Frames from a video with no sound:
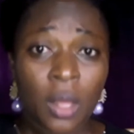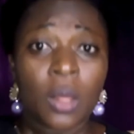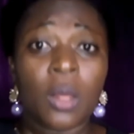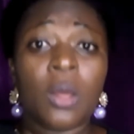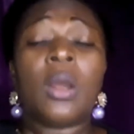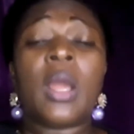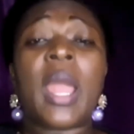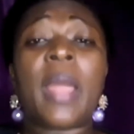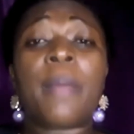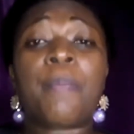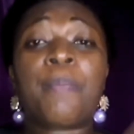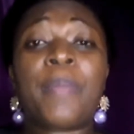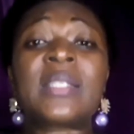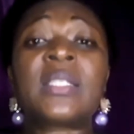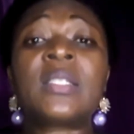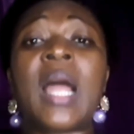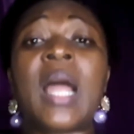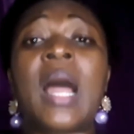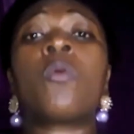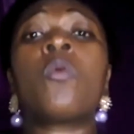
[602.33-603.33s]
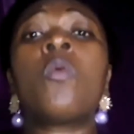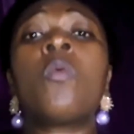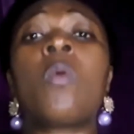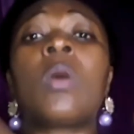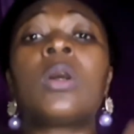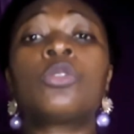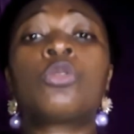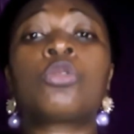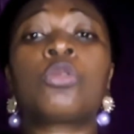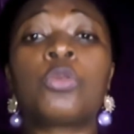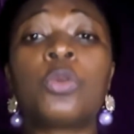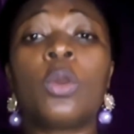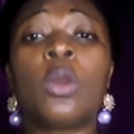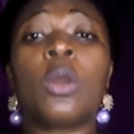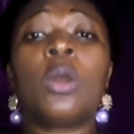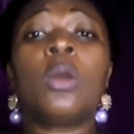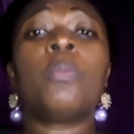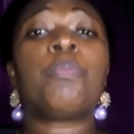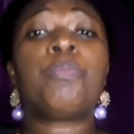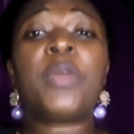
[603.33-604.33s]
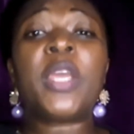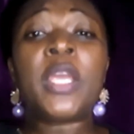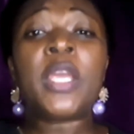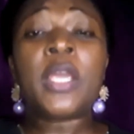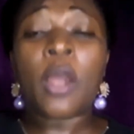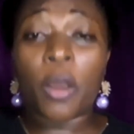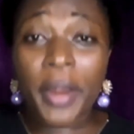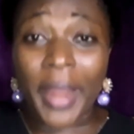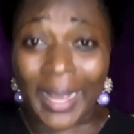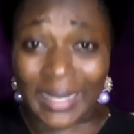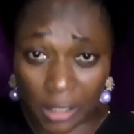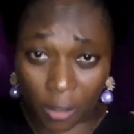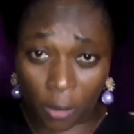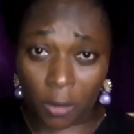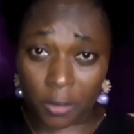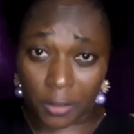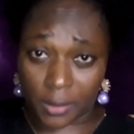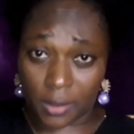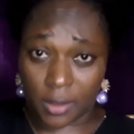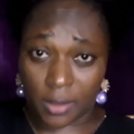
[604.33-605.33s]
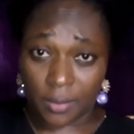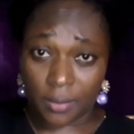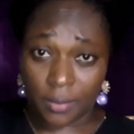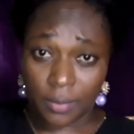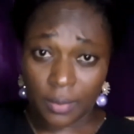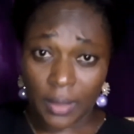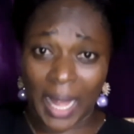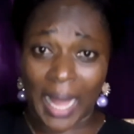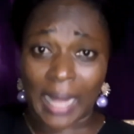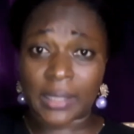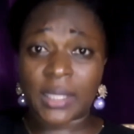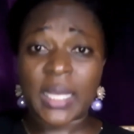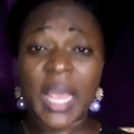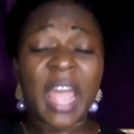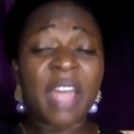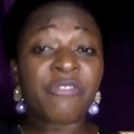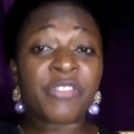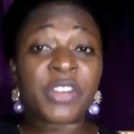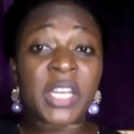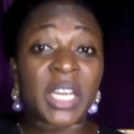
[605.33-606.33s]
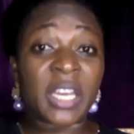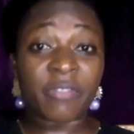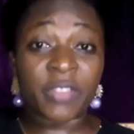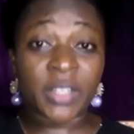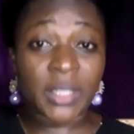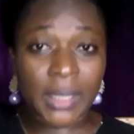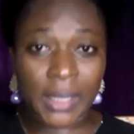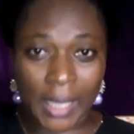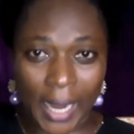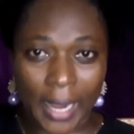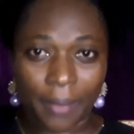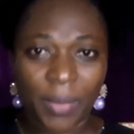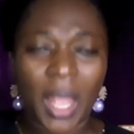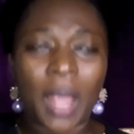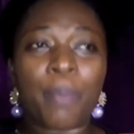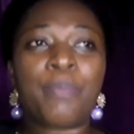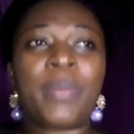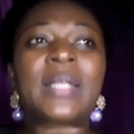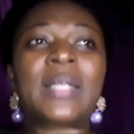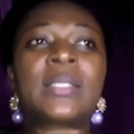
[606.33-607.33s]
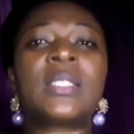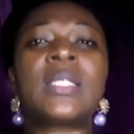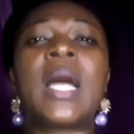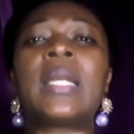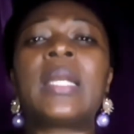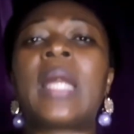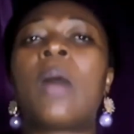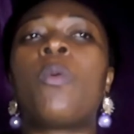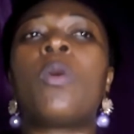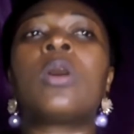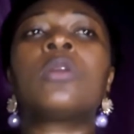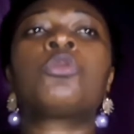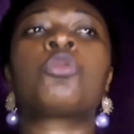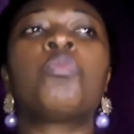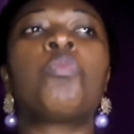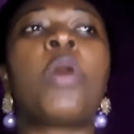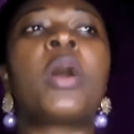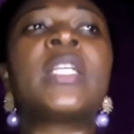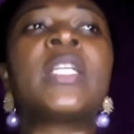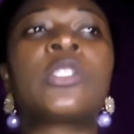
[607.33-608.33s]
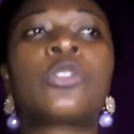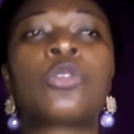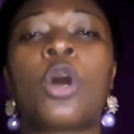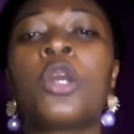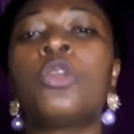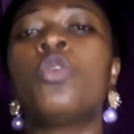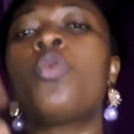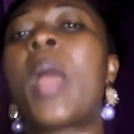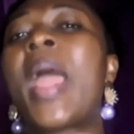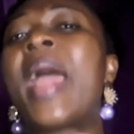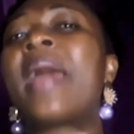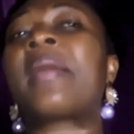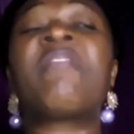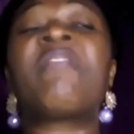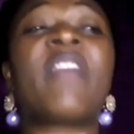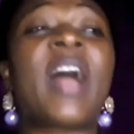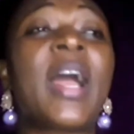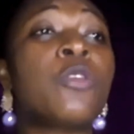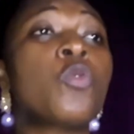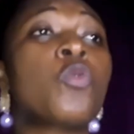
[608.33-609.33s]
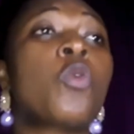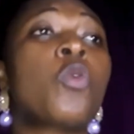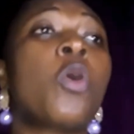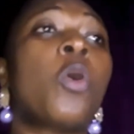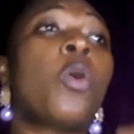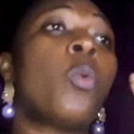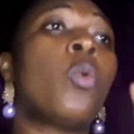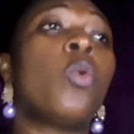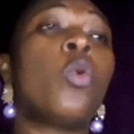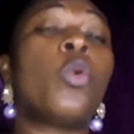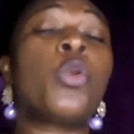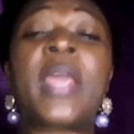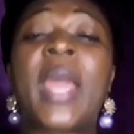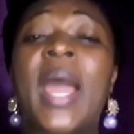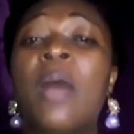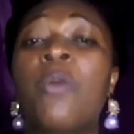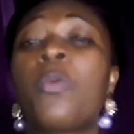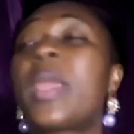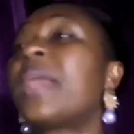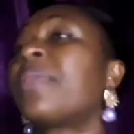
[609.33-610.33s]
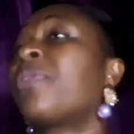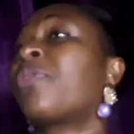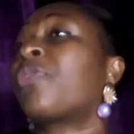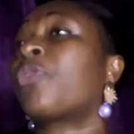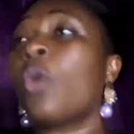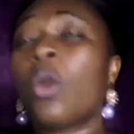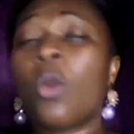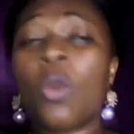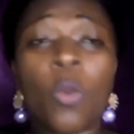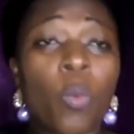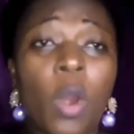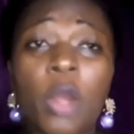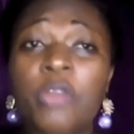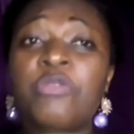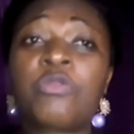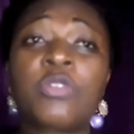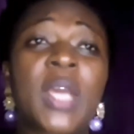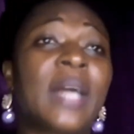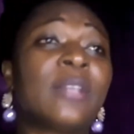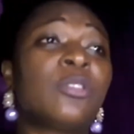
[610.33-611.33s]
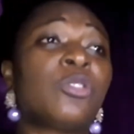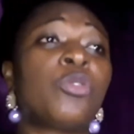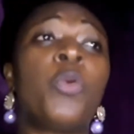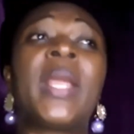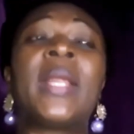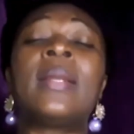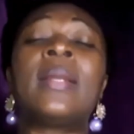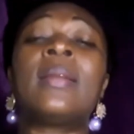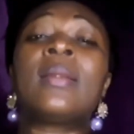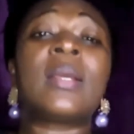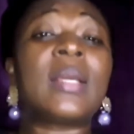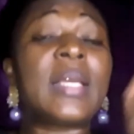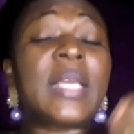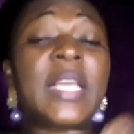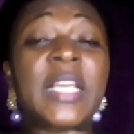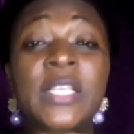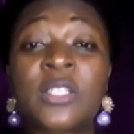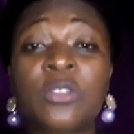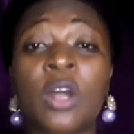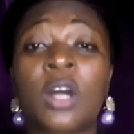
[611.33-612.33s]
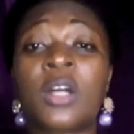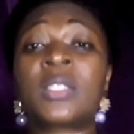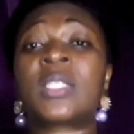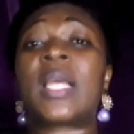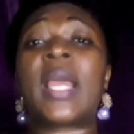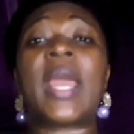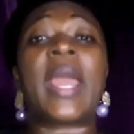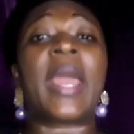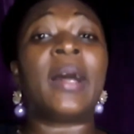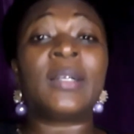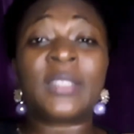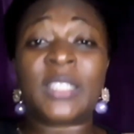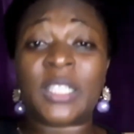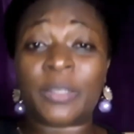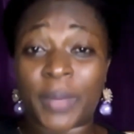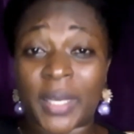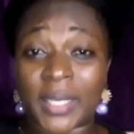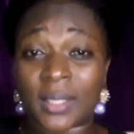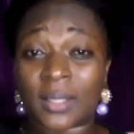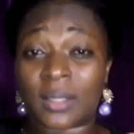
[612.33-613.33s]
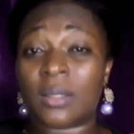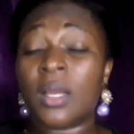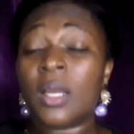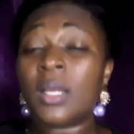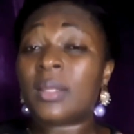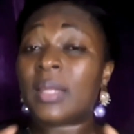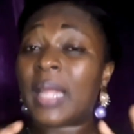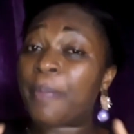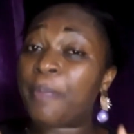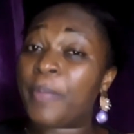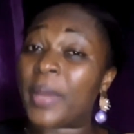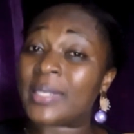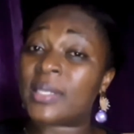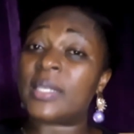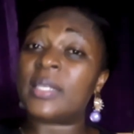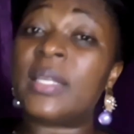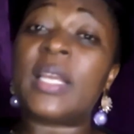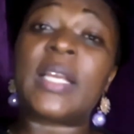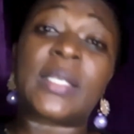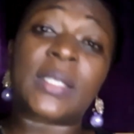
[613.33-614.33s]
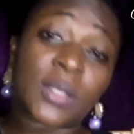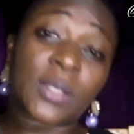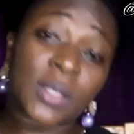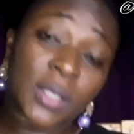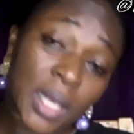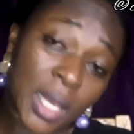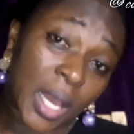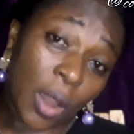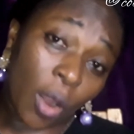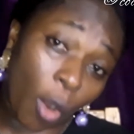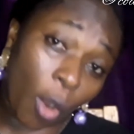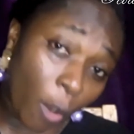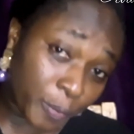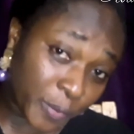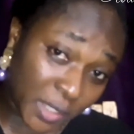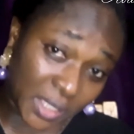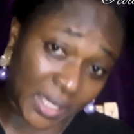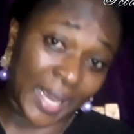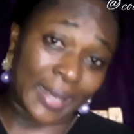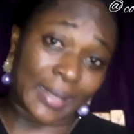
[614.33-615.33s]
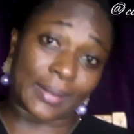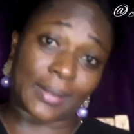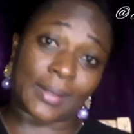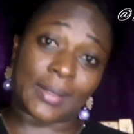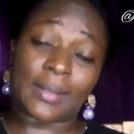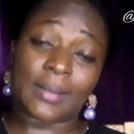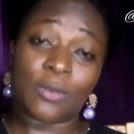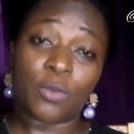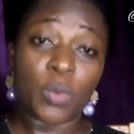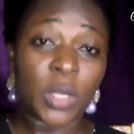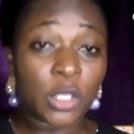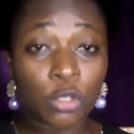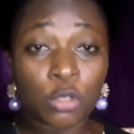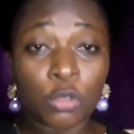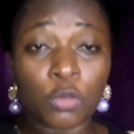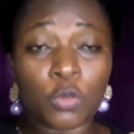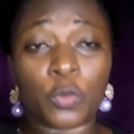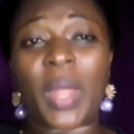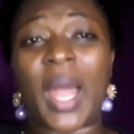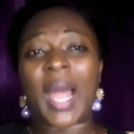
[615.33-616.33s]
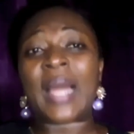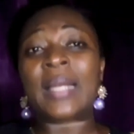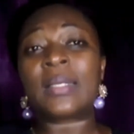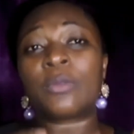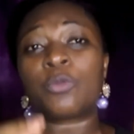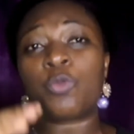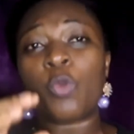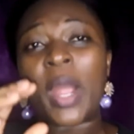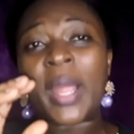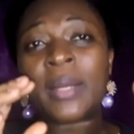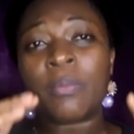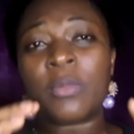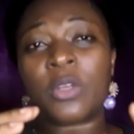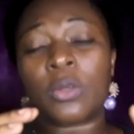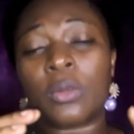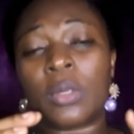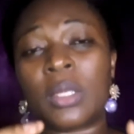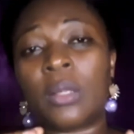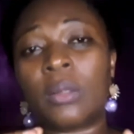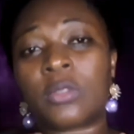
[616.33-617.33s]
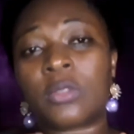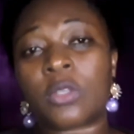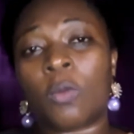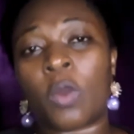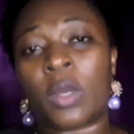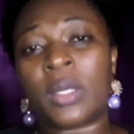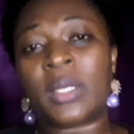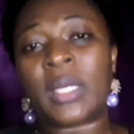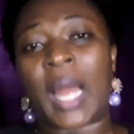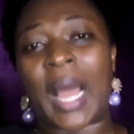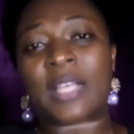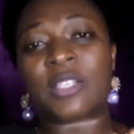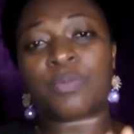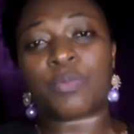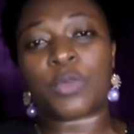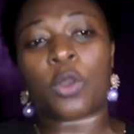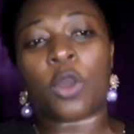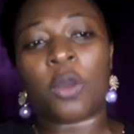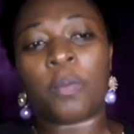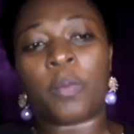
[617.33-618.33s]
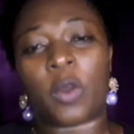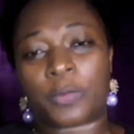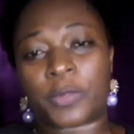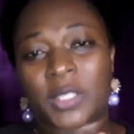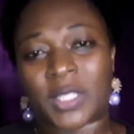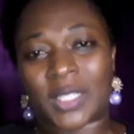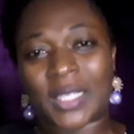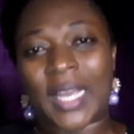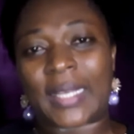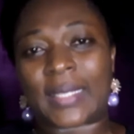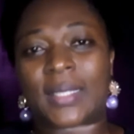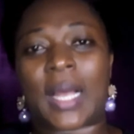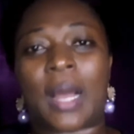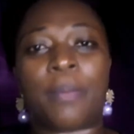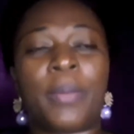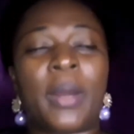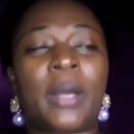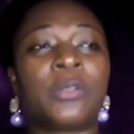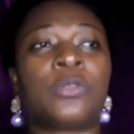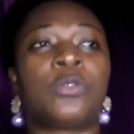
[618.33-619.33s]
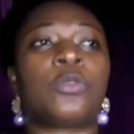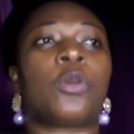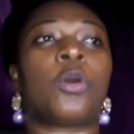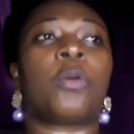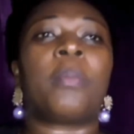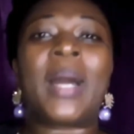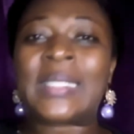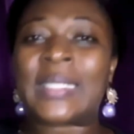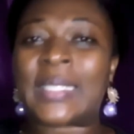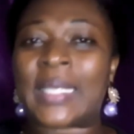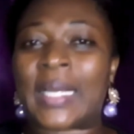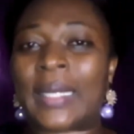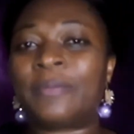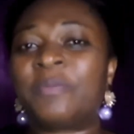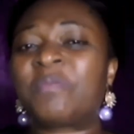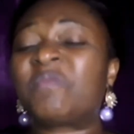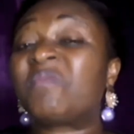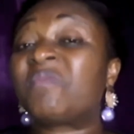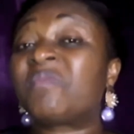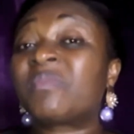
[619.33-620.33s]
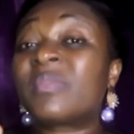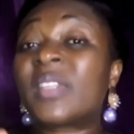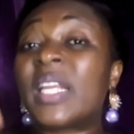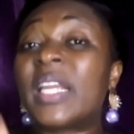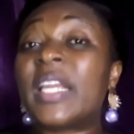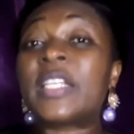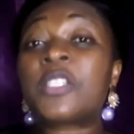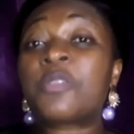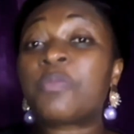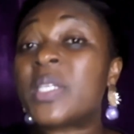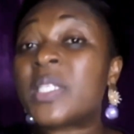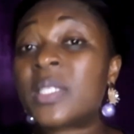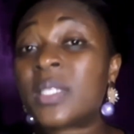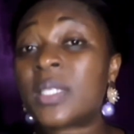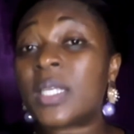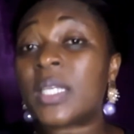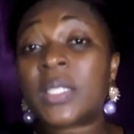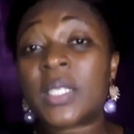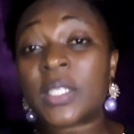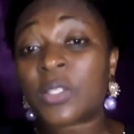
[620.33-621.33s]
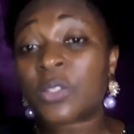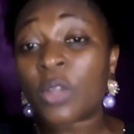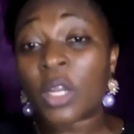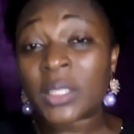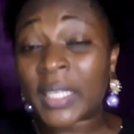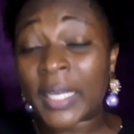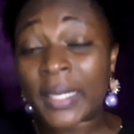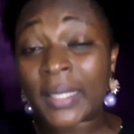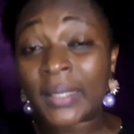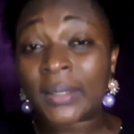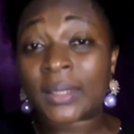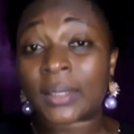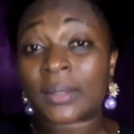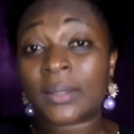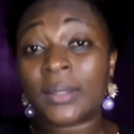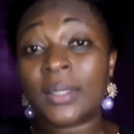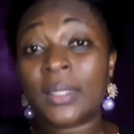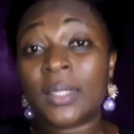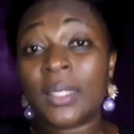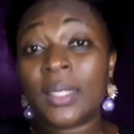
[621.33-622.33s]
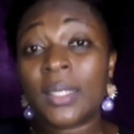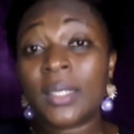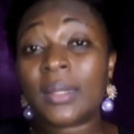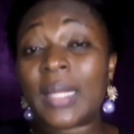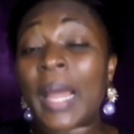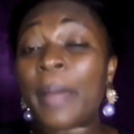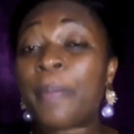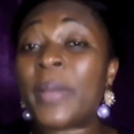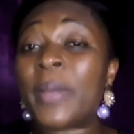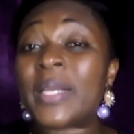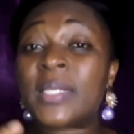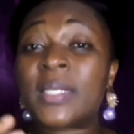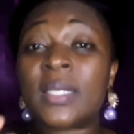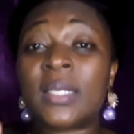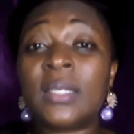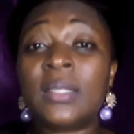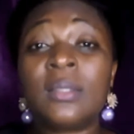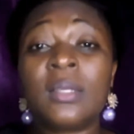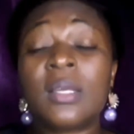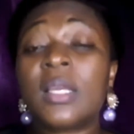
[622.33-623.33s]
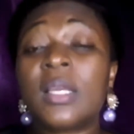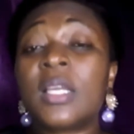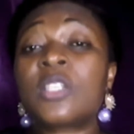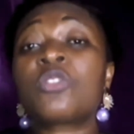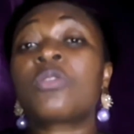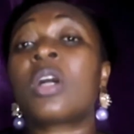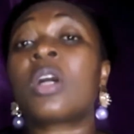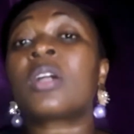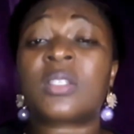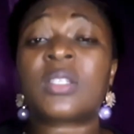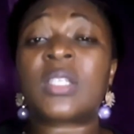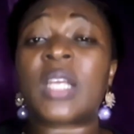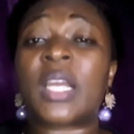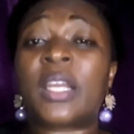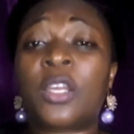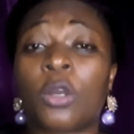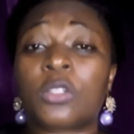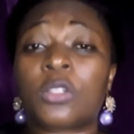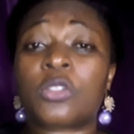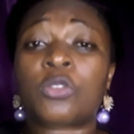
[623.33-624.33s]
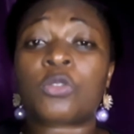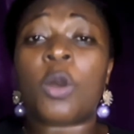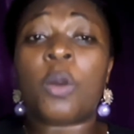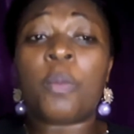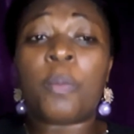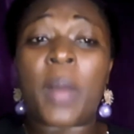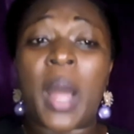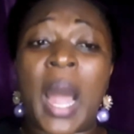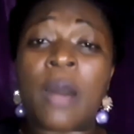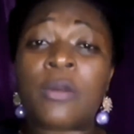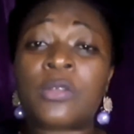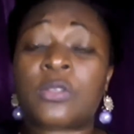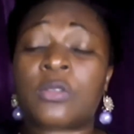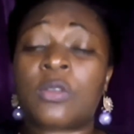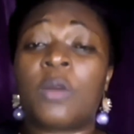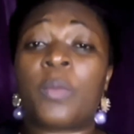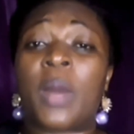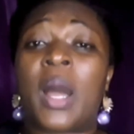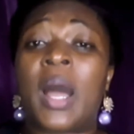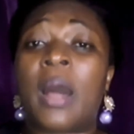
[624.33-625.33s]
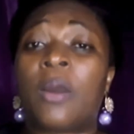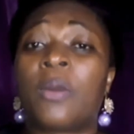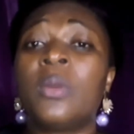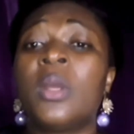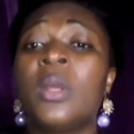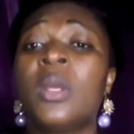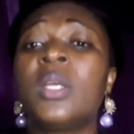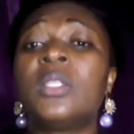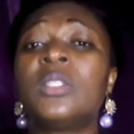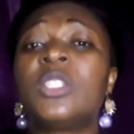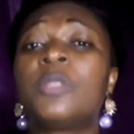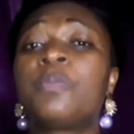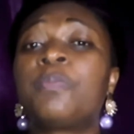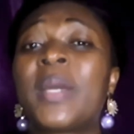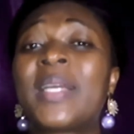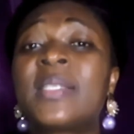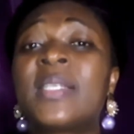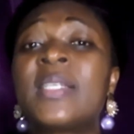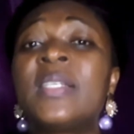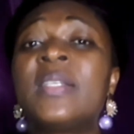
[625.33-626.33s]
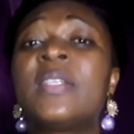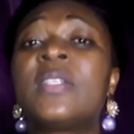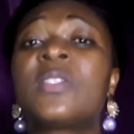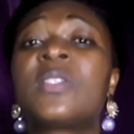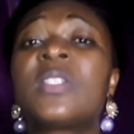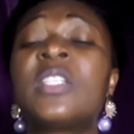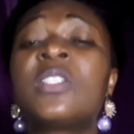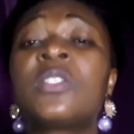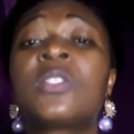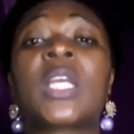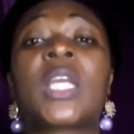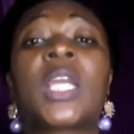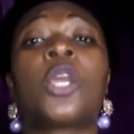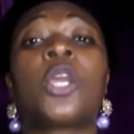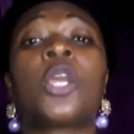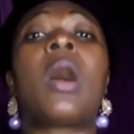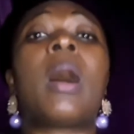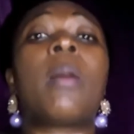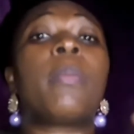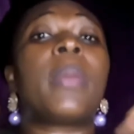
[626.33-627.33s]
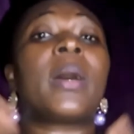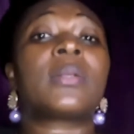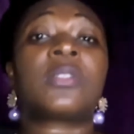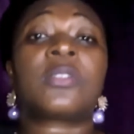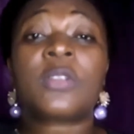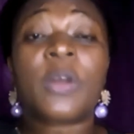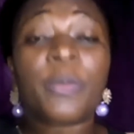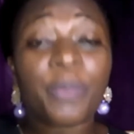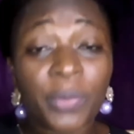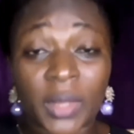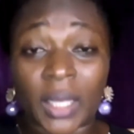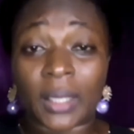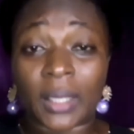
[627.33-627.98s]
a partner who want to be your escort at every given time. A partner that wants to monitor you wherever you go, who you are with, what you are doing, is not a healthy person. That person is obsessed with you. And when we, someone has become obsessed about your matter, it means it is not healthy. That person is not secure. Somehow, somehow, the person is insecure about something